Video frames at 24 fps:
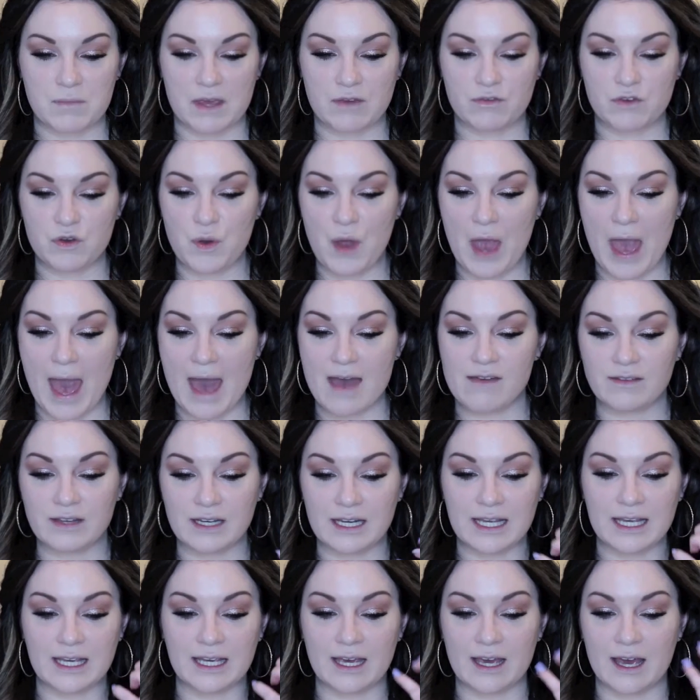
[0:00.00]
If you have
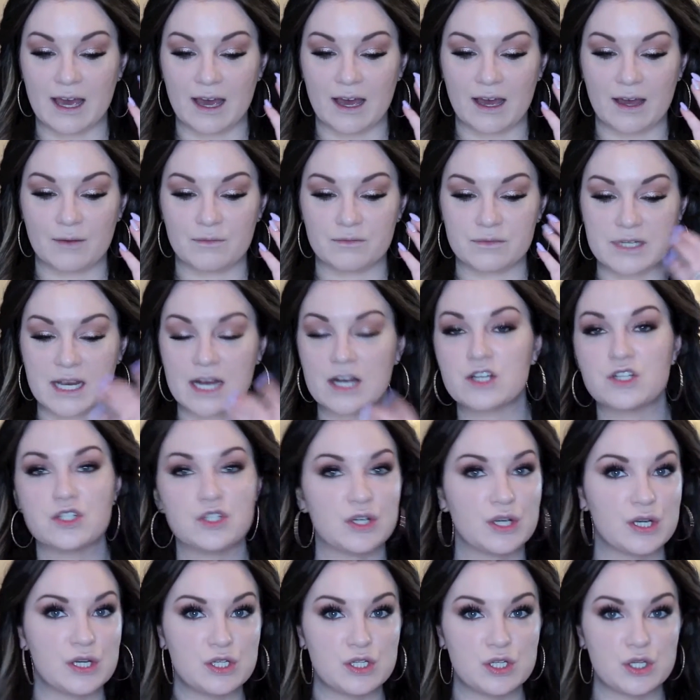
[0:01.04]
any
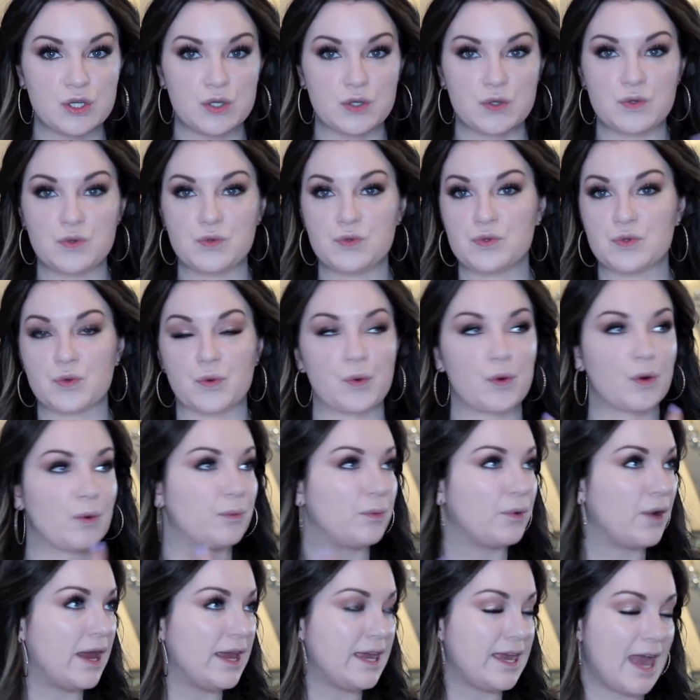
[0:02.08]
texture issues or
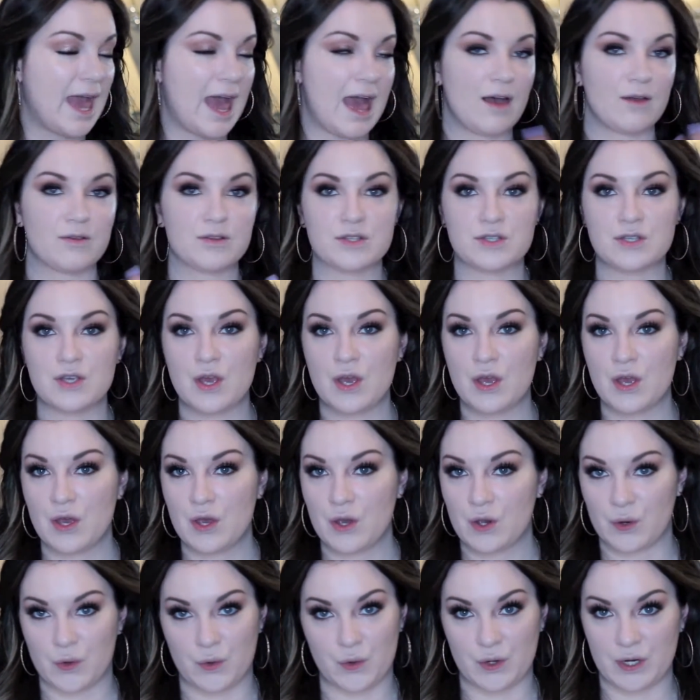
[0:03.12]
breakouts
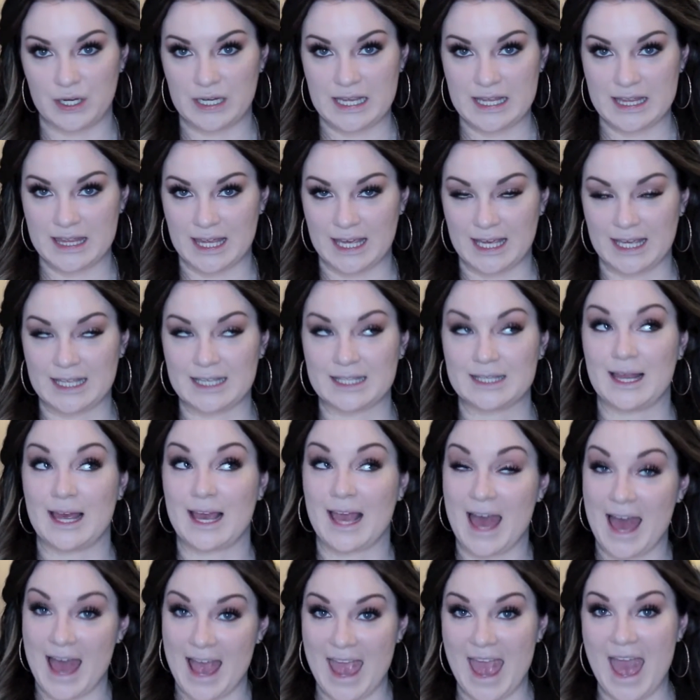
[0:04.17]
or anything
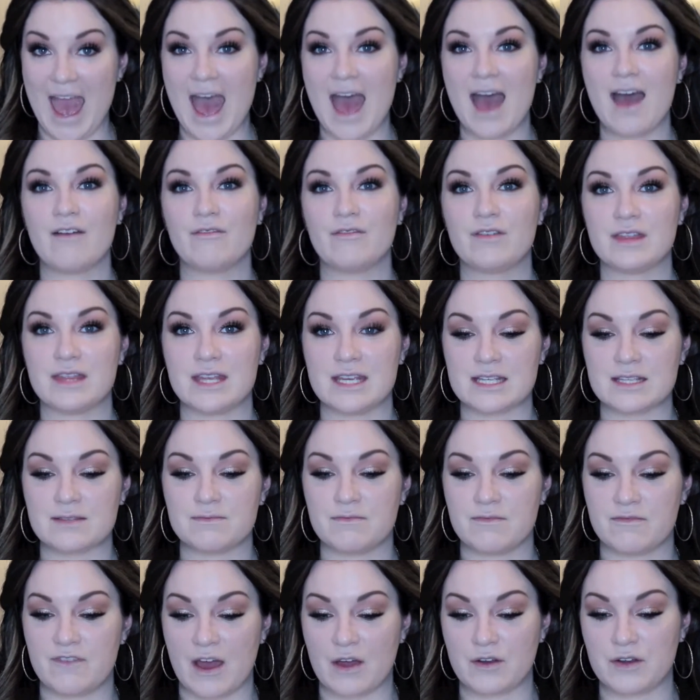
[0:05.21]
like I have, this
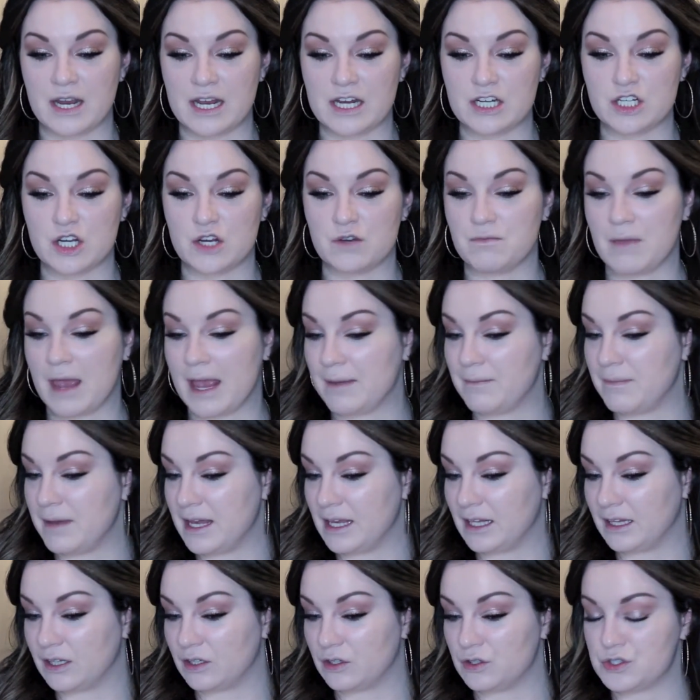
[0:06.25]
foundation may
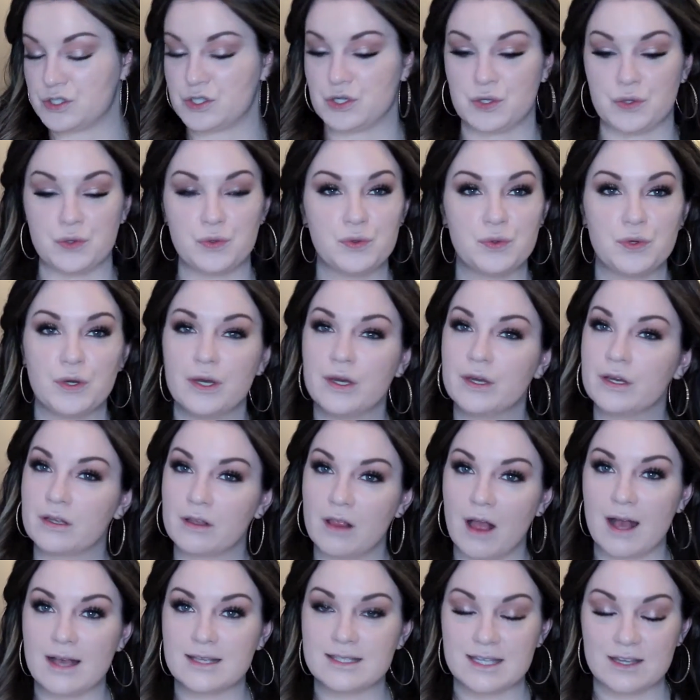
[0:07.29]
be a little too
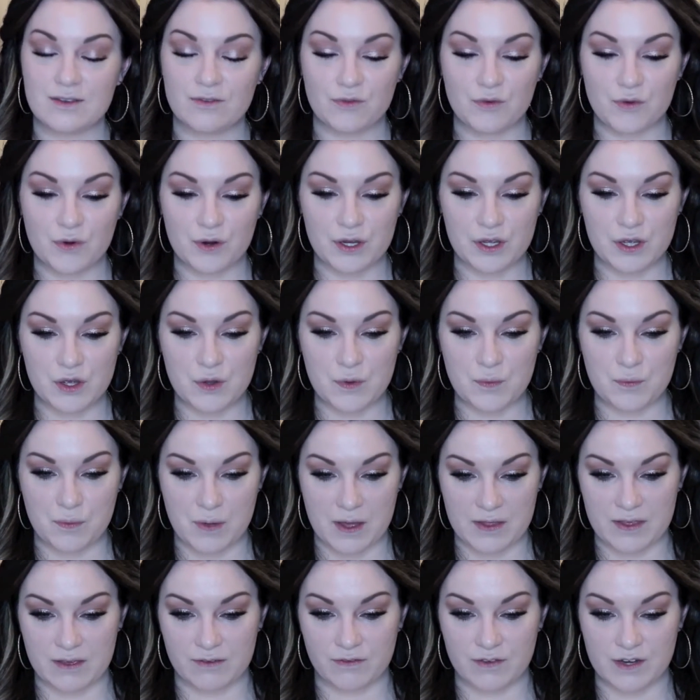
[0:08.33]
glossy for you,
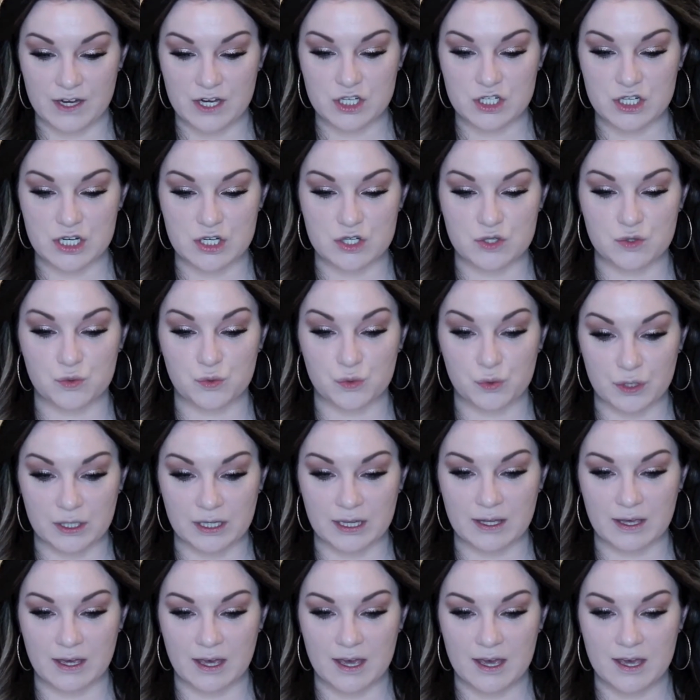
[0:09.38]
but the finish is
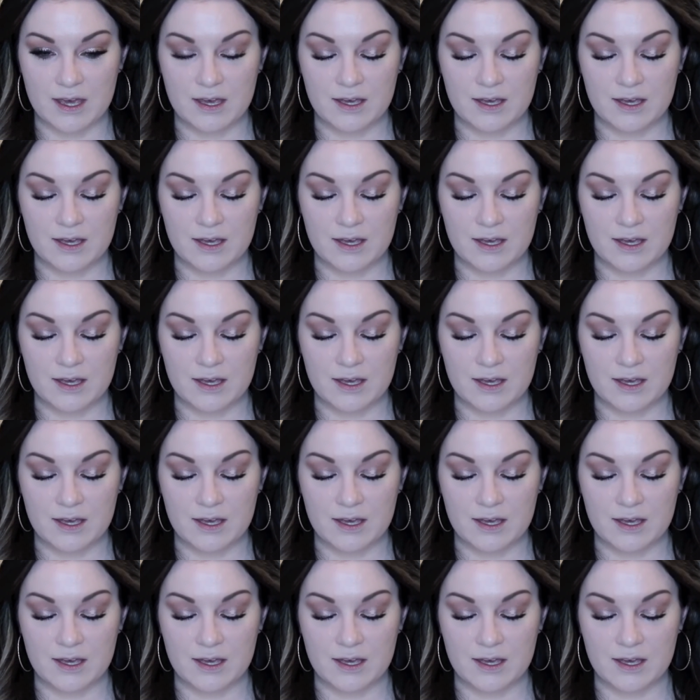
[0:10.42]
really,